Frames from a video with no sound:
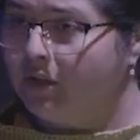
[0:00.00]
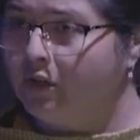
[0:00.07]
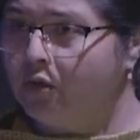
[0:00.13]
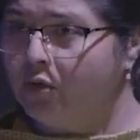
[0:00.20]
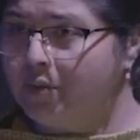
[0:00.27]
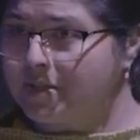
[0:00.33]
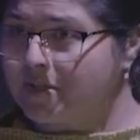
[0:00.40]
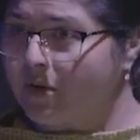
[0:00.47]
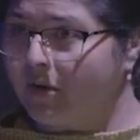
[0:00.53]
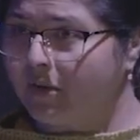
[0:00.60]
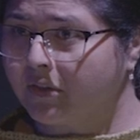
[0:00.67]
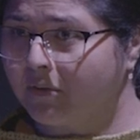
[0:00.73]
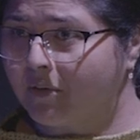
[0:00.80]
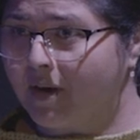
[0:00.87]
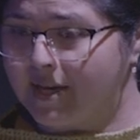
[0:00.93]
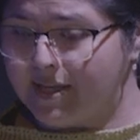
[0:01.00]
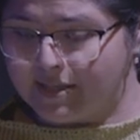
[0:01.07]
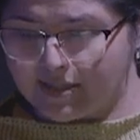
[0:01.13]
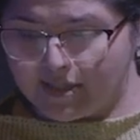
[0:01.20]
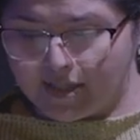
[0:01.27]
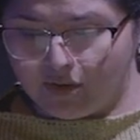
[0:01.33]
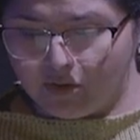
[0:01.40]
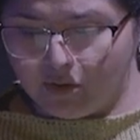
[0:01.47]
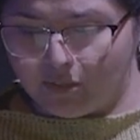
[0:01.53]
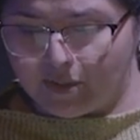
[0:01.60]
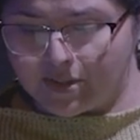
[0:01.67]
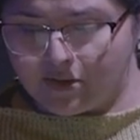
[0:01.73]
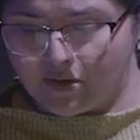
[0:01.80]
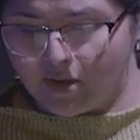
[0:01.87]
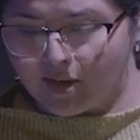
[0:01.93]
who is authorized and who
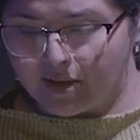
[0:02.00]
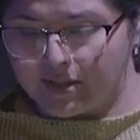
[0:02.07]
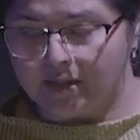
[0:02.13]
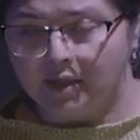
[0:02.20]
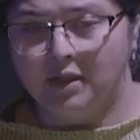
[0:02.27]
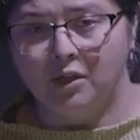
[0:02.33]
is not,